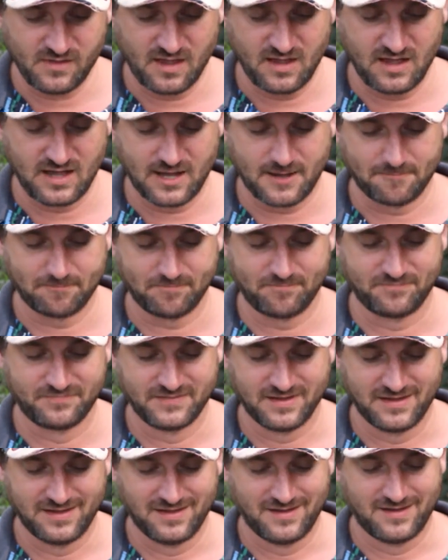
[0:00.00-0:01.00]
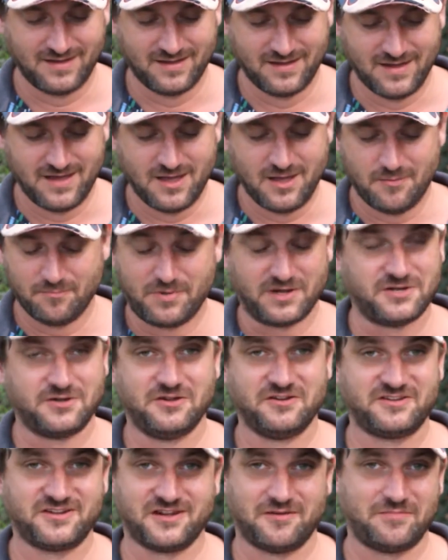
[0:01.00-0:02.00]
Um, but
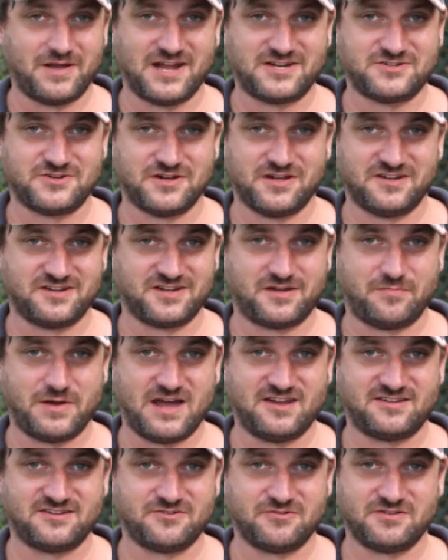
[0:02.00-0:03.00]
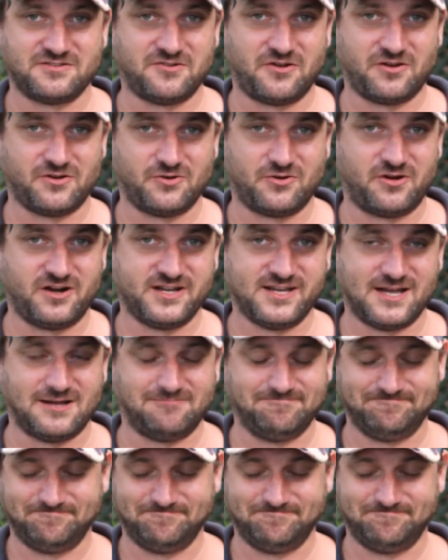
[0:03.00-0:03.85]
using a battery as a capacitor is not a good idea